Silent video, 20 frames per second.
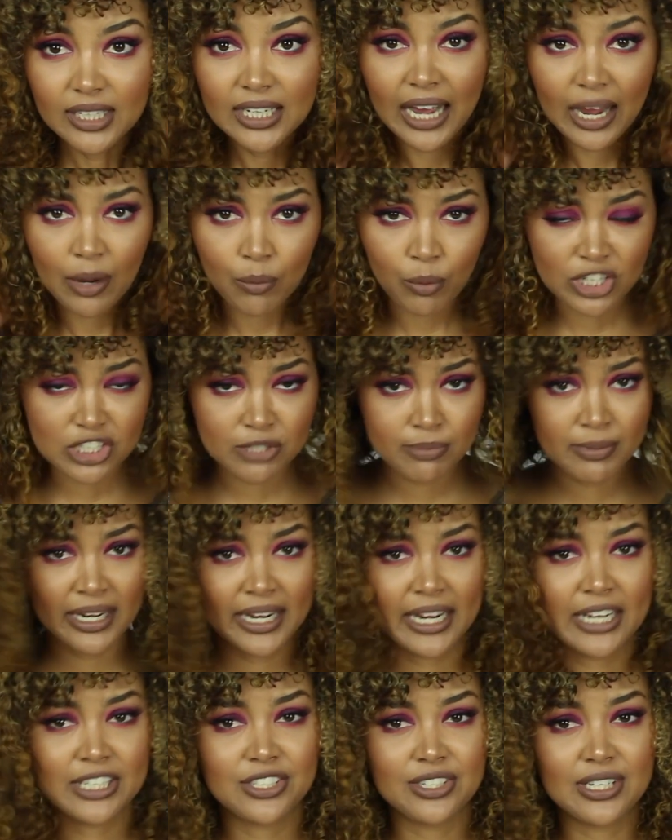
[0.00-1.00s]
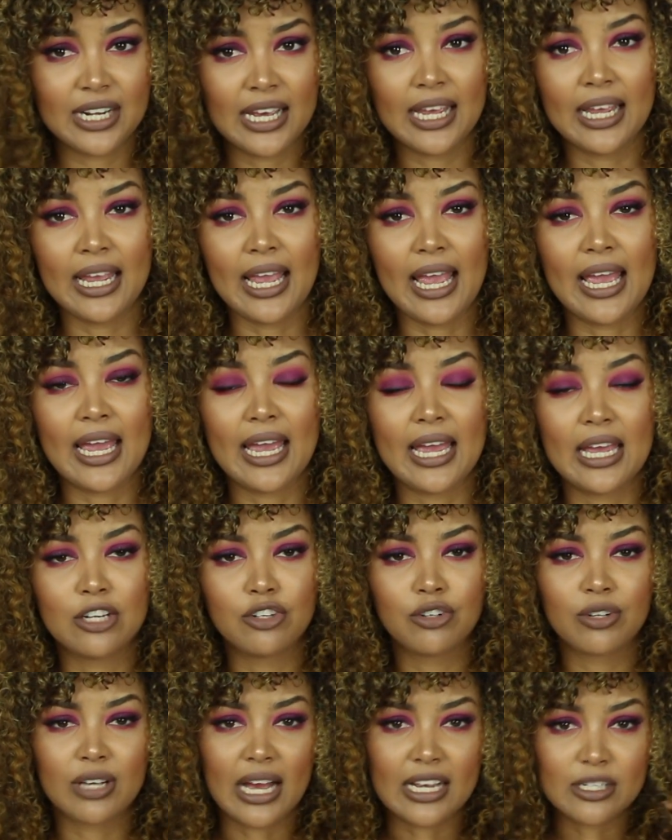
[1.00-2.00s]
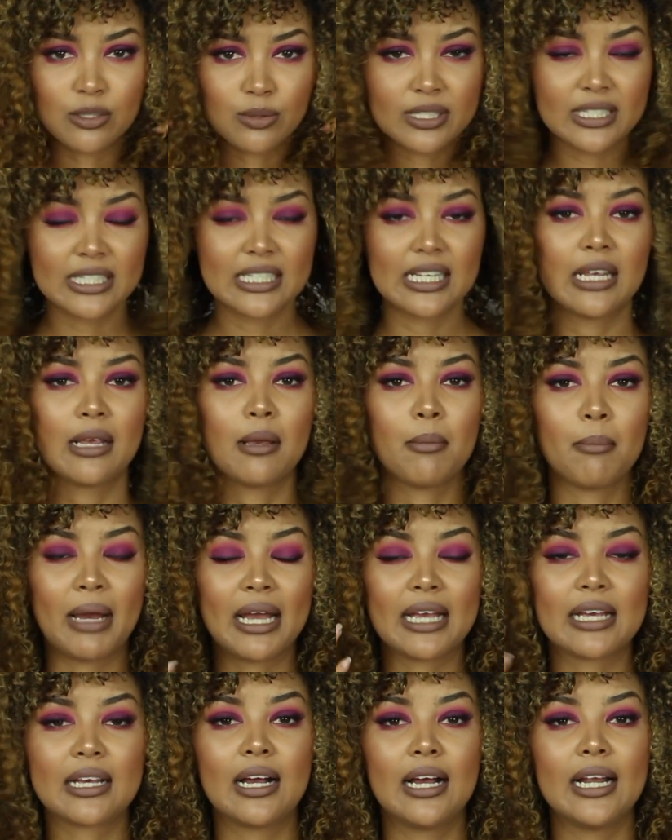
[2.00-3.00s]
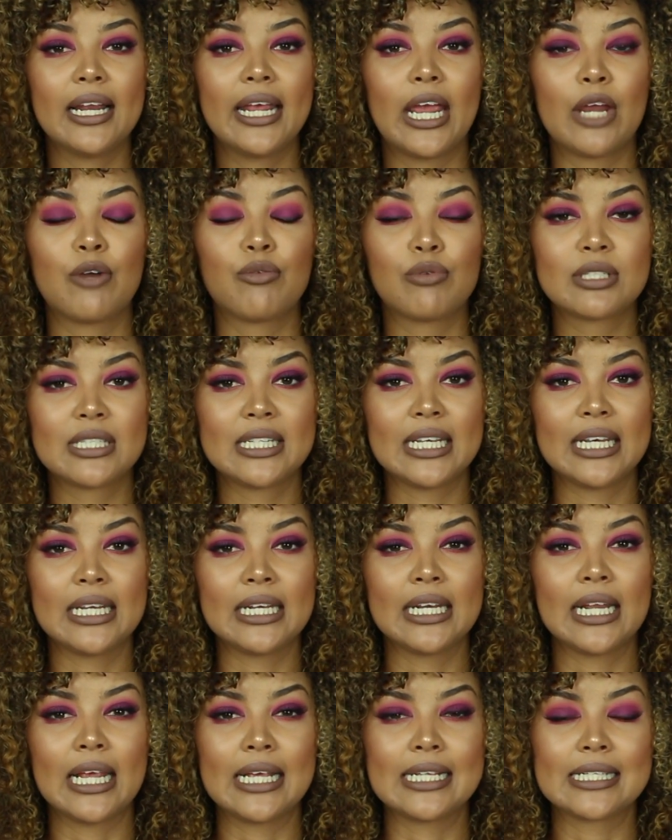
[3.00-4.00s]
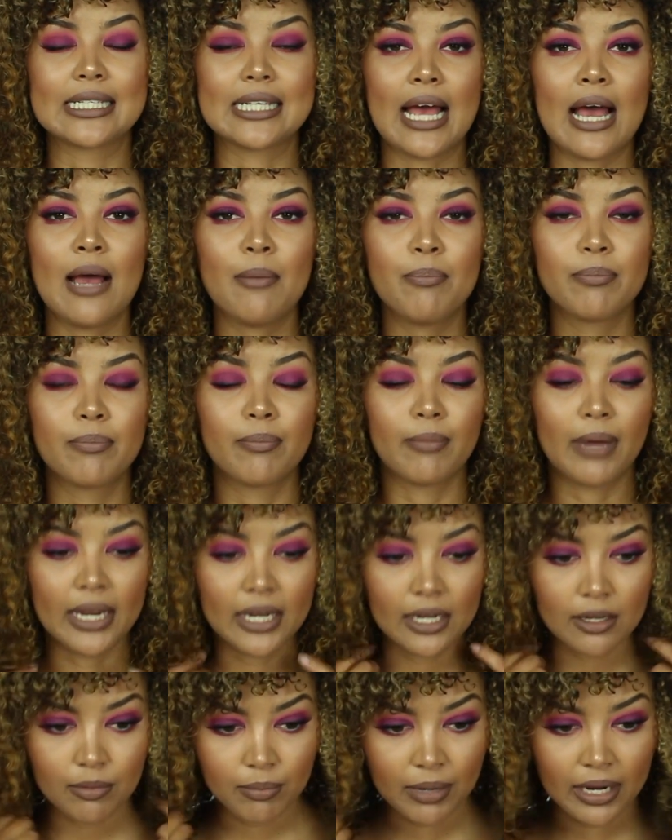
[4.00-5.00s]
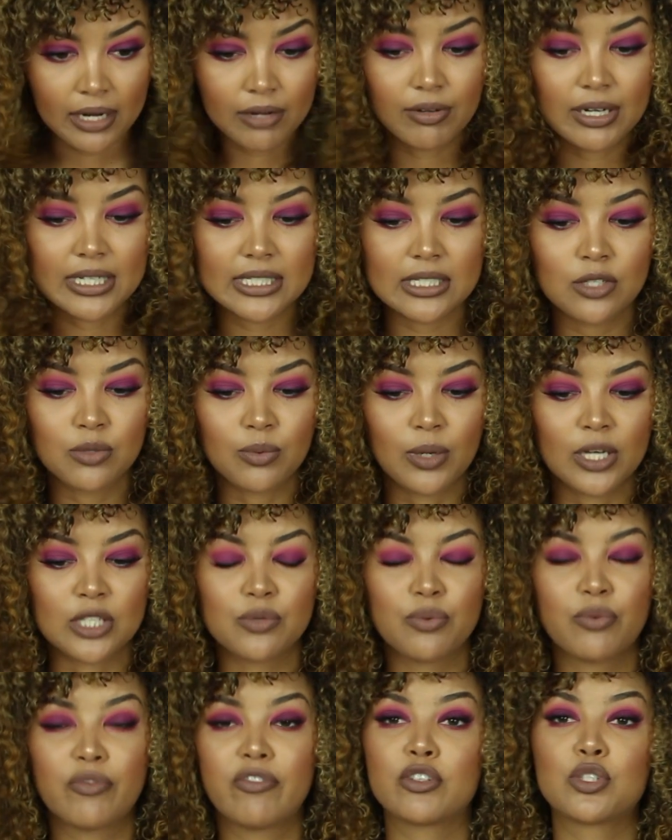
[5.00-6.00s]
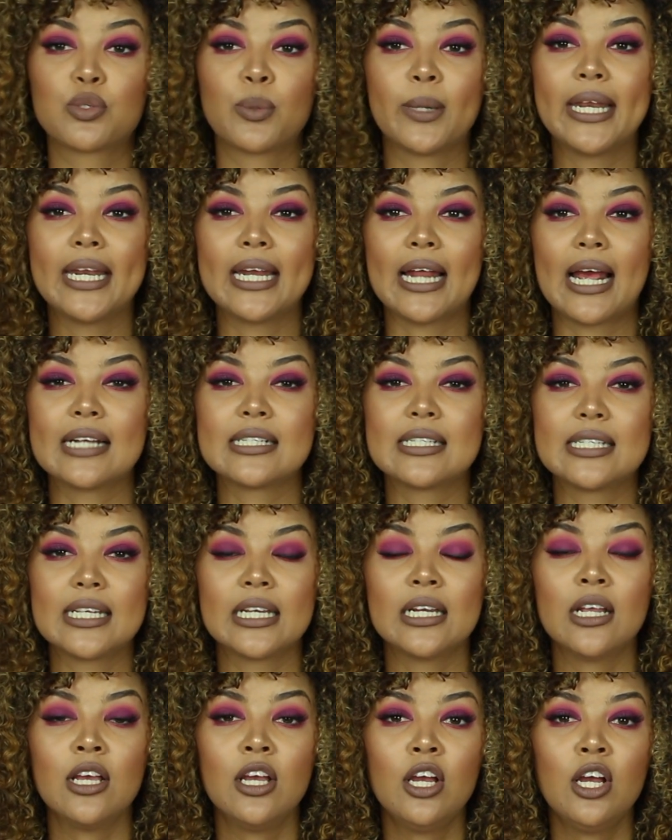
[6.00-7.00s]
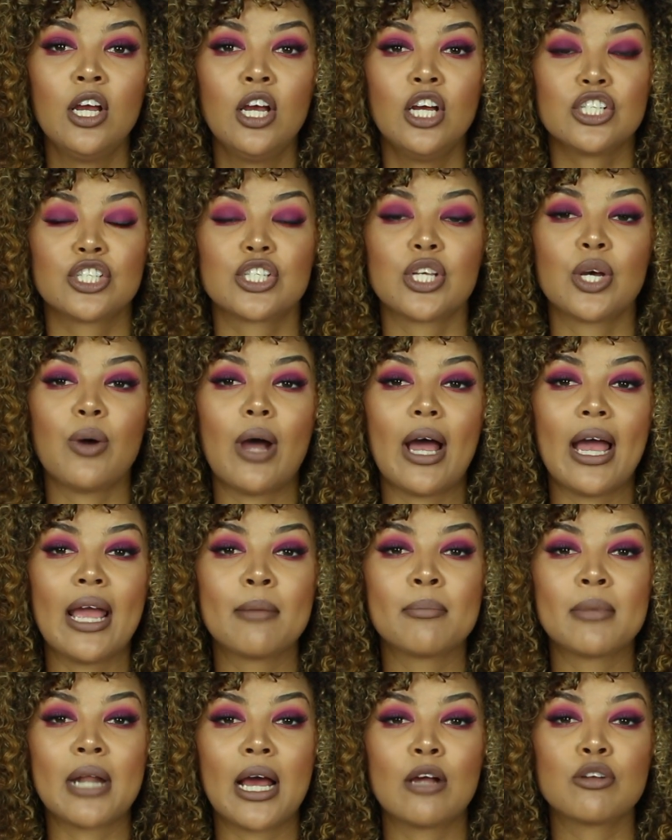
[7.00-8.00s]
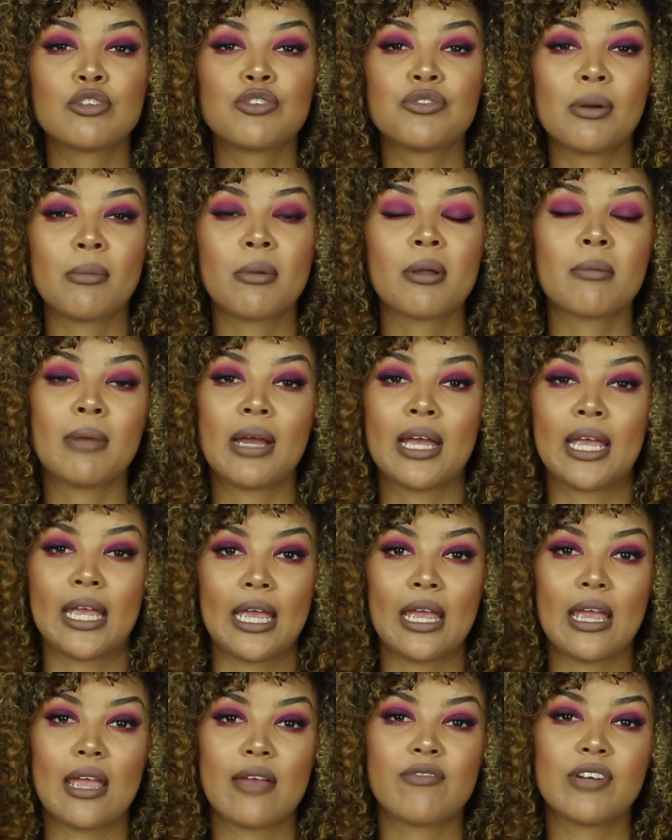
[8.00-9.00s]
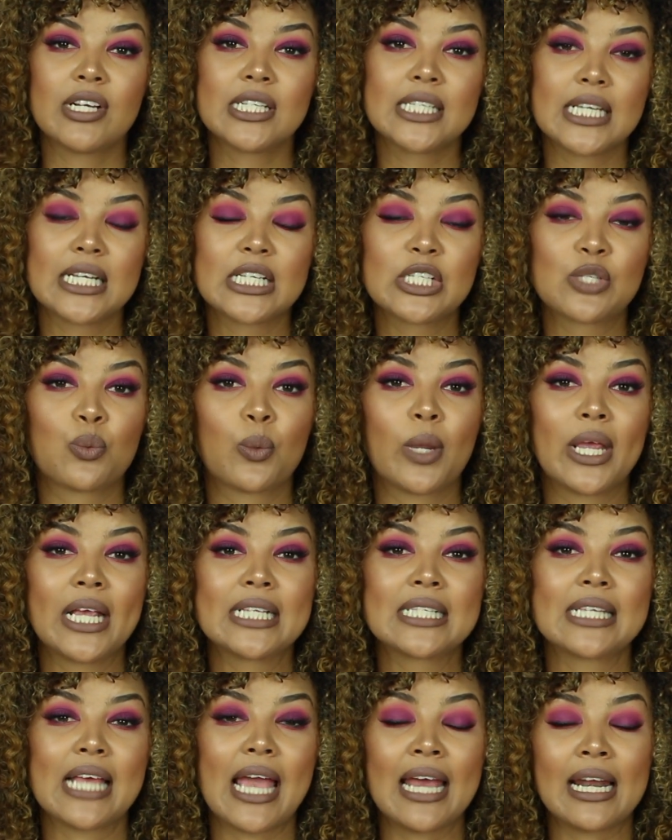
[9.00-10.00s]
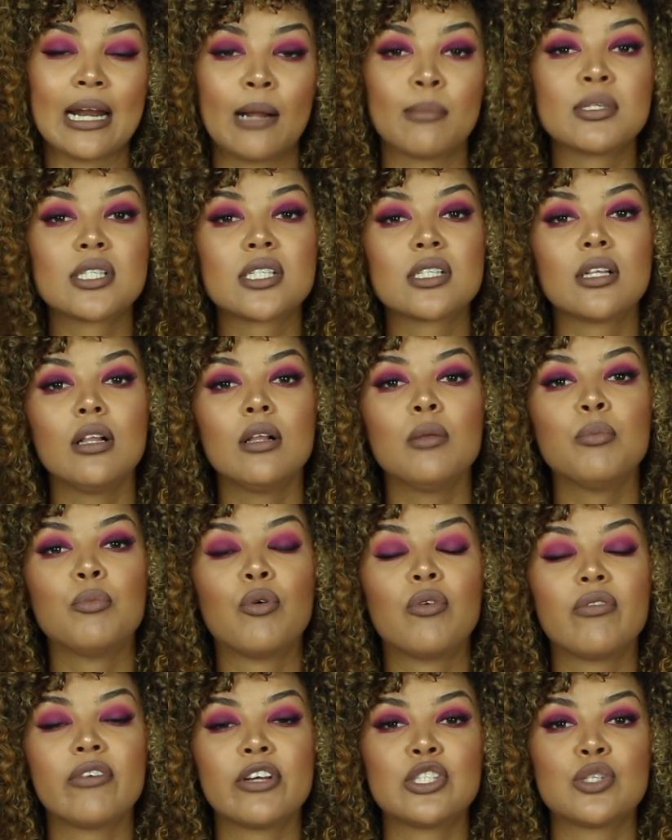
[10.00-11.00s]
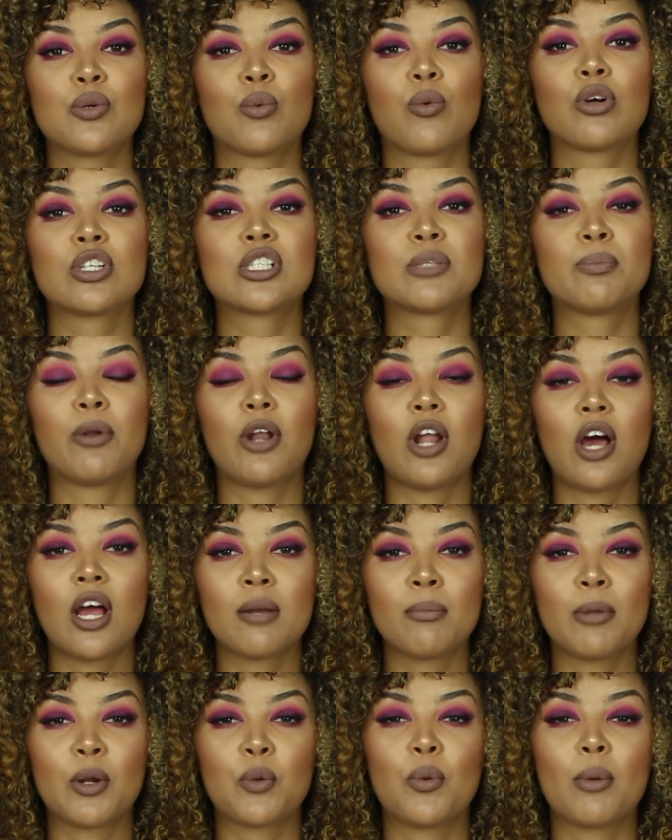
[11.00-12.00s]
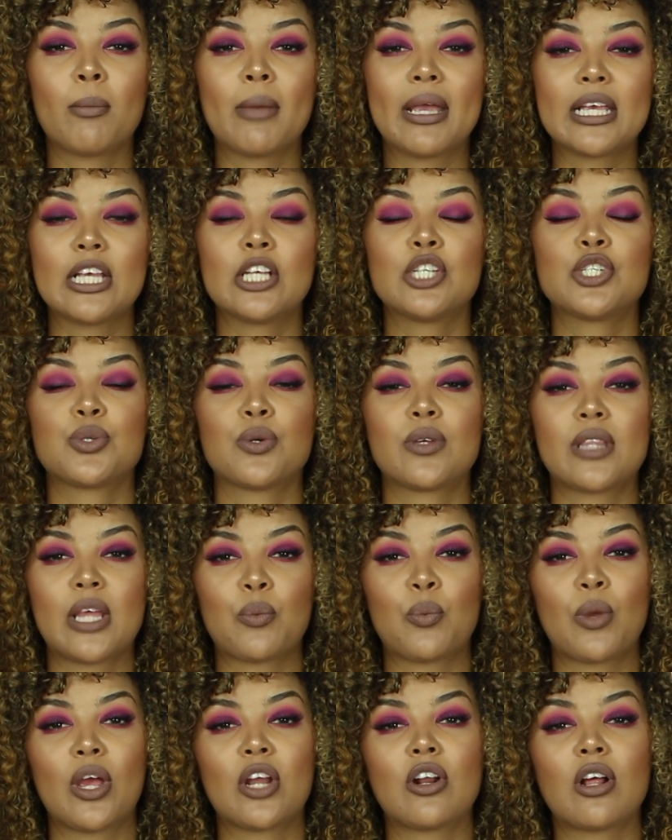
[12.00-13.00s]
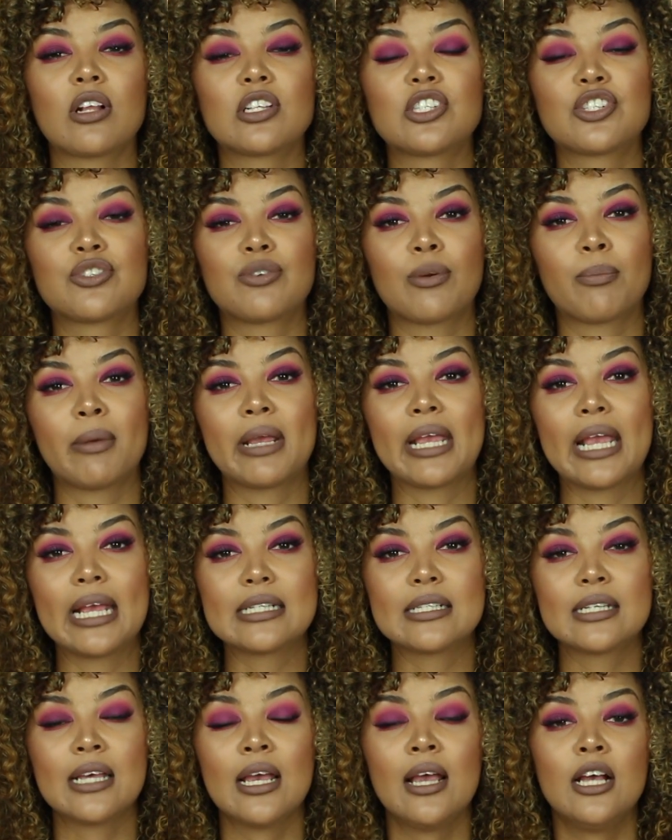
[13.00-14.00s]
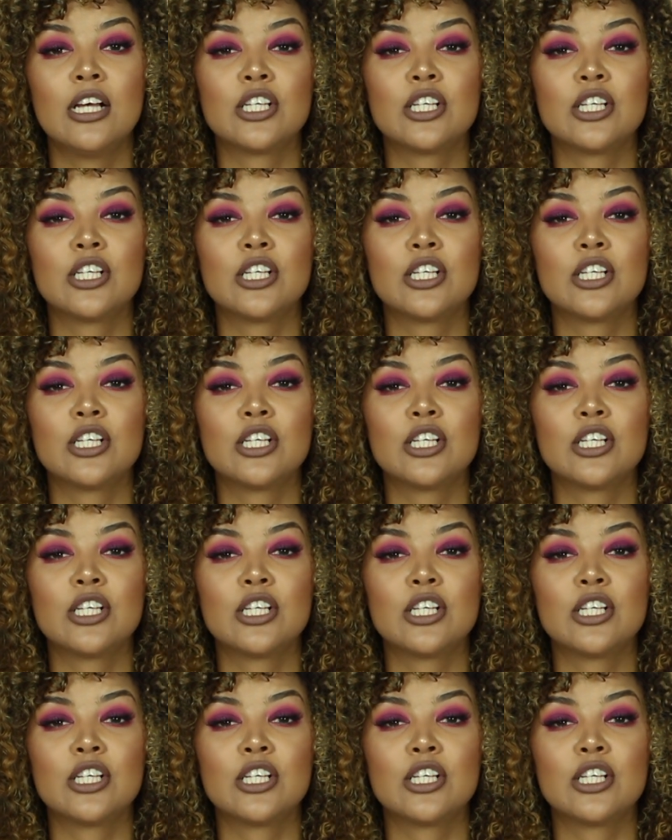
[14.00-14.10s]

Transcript: I washed my hair today, and you guys will see my curly hair routine is up, my recent one for 2019. So I'm now trimming my hair every 6 weeks, and I'm still moving towards blonde, but we're making sure that we are not stripping it.